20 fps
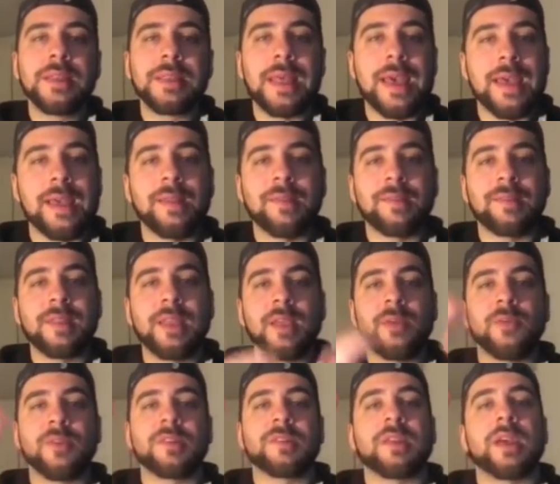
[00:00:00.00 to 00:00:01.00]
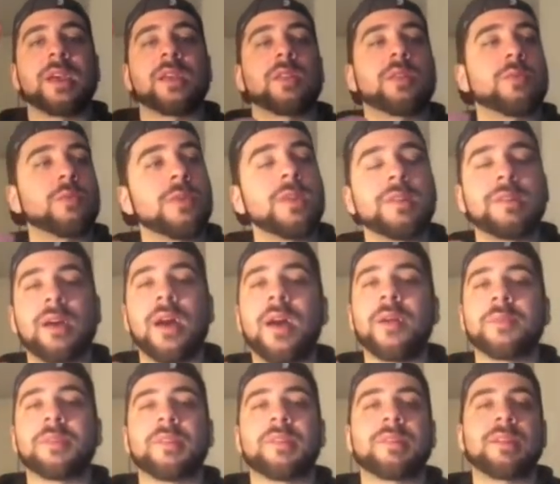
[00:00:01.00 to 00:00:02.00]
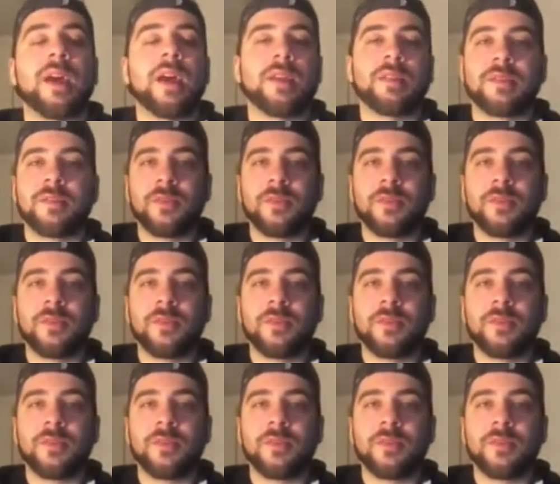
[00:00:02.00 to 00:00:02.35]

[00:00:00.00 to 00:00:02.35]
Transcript: that his knee was like 3 times the size